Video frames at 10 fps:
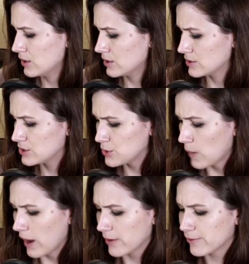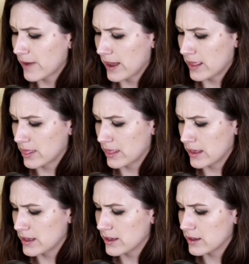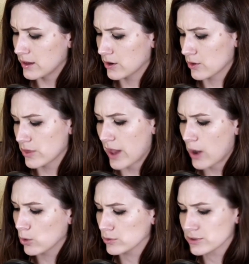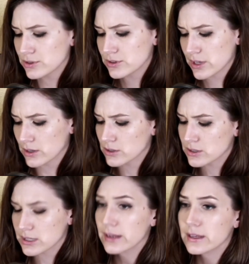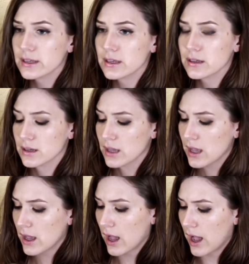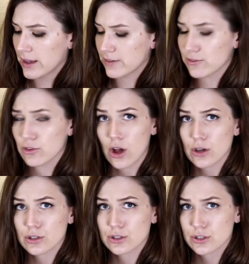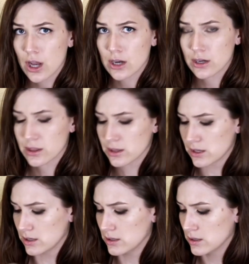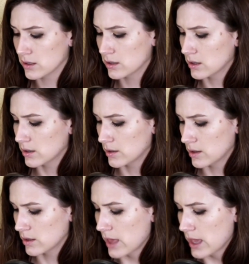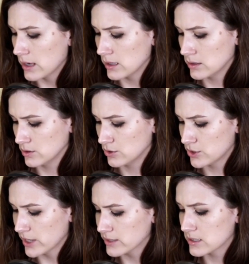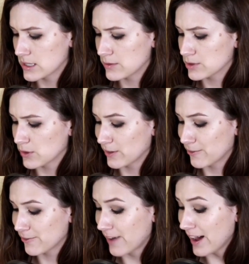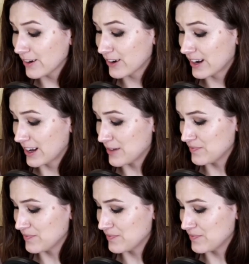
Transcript: "Do I find thee here, thou old sinner?" said he. "I have long sought thee." Then, just as he was going to fire at him,